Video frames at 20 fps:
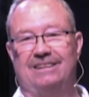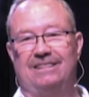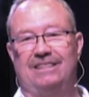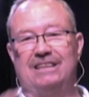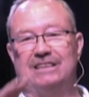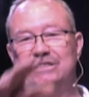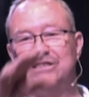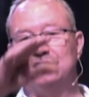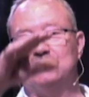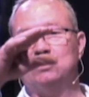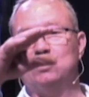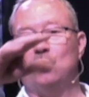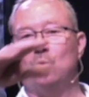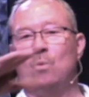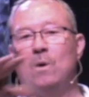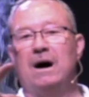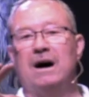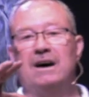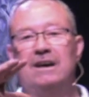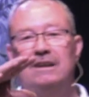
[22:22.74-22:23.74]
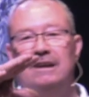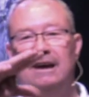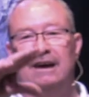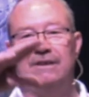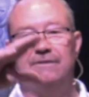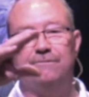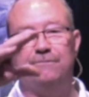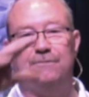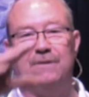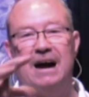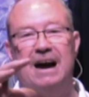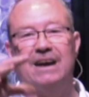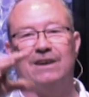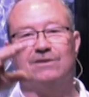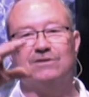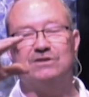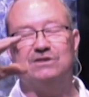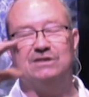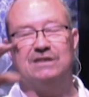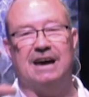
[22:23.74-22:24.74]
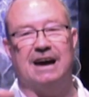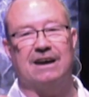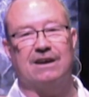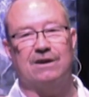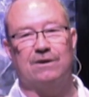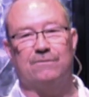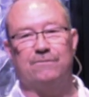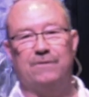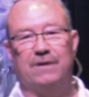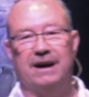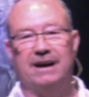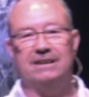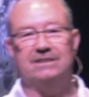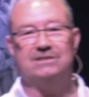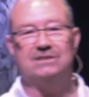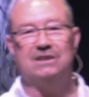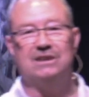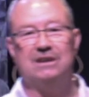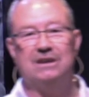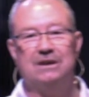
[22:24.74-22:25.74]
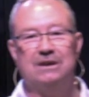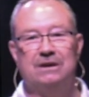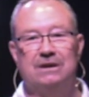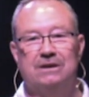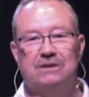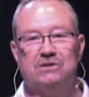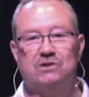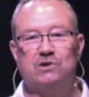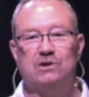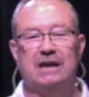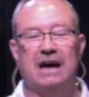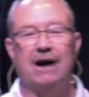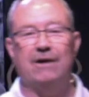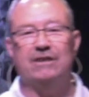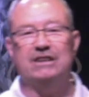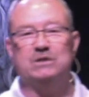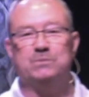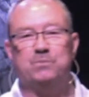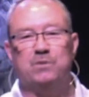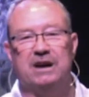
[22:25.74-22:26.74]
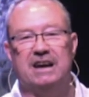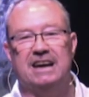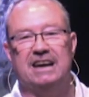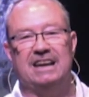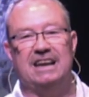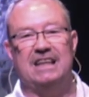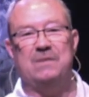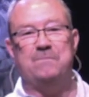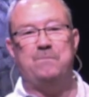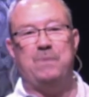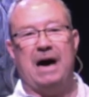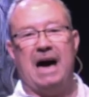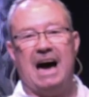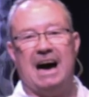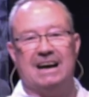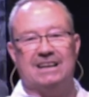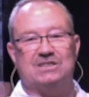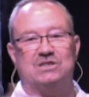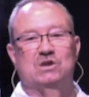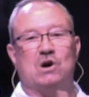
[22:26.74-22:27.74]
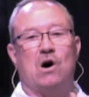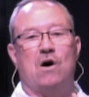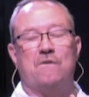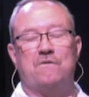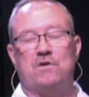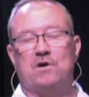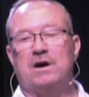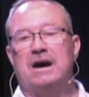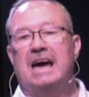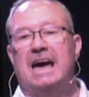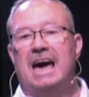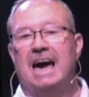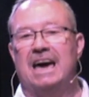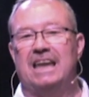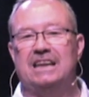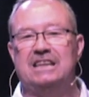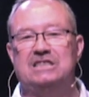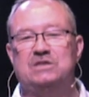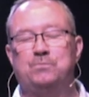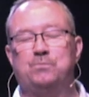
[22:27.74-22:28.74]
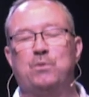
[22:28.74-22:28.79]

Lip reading: This is the one and final sacrifice. So now he's bringing in Passover and he's